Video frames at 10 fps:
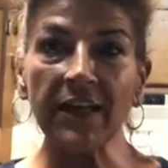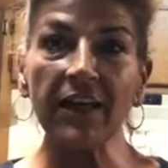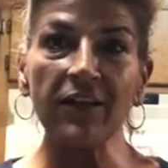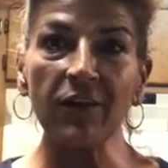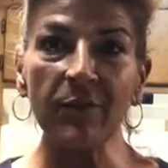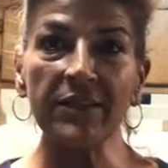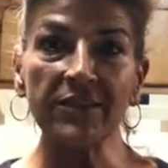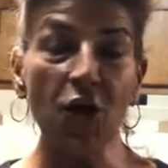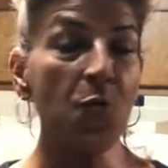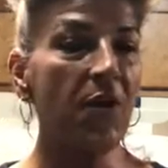like a little bit
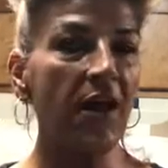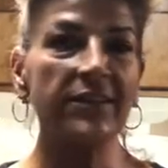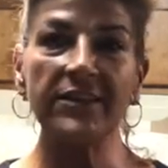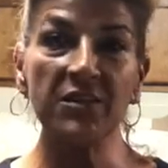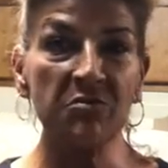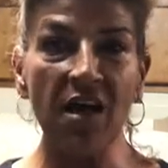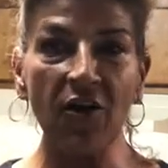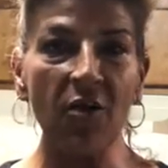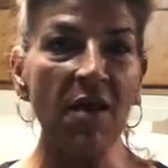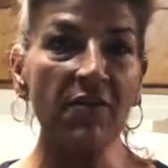slow, but it doesn't
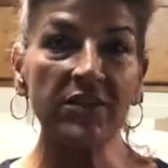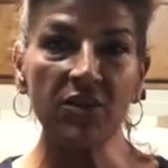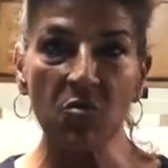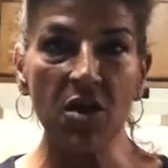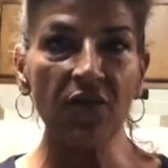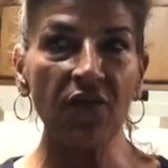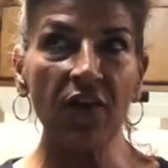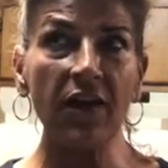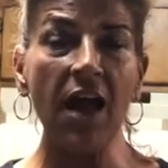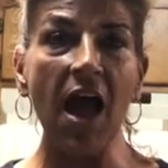matter. I'm having so much
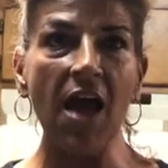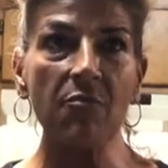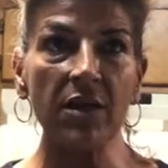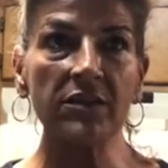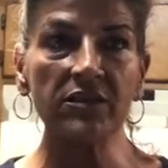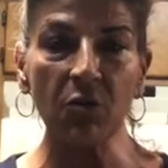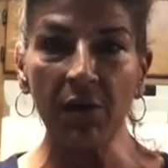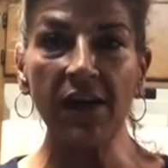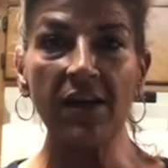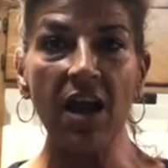fun. I have met so
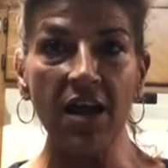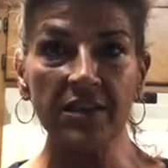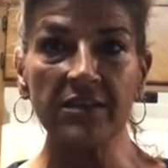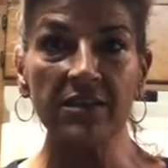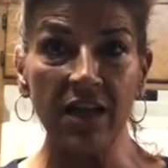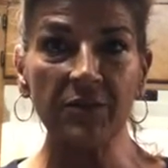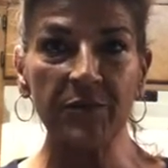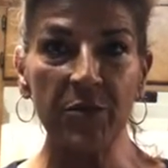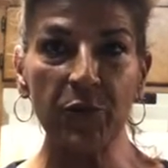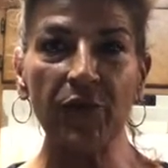many nice, nice
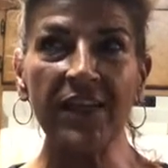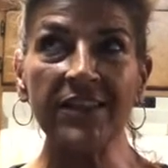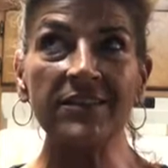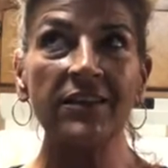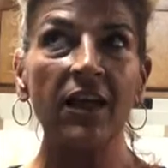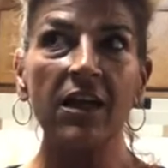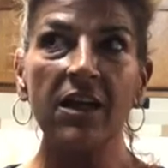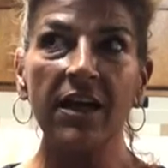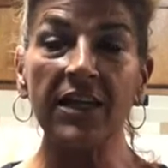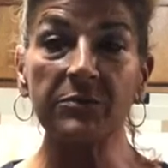people. This
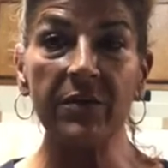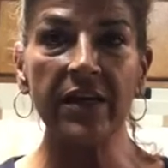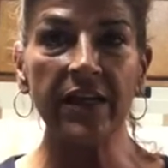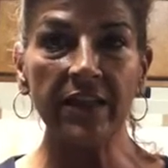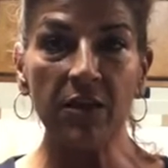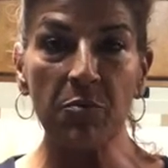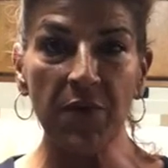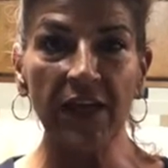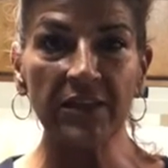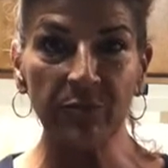has been the
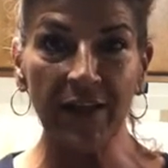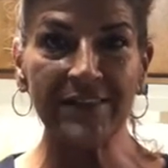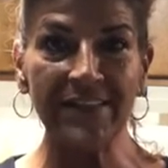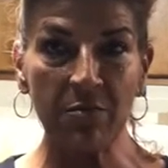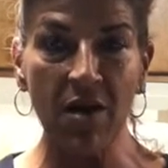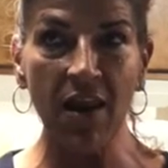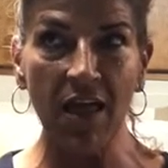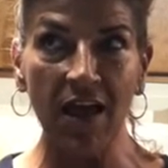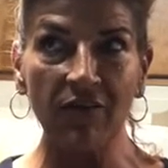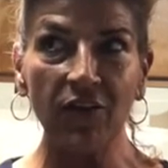biggest blessing in my
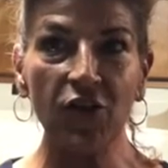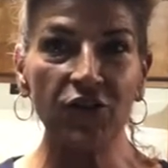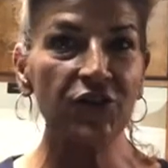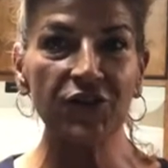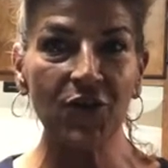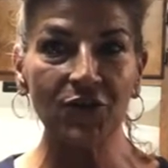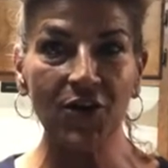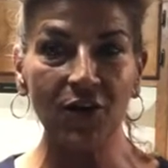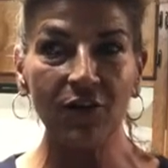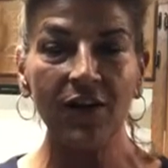life. You just don't
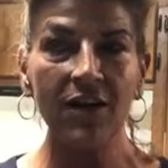know.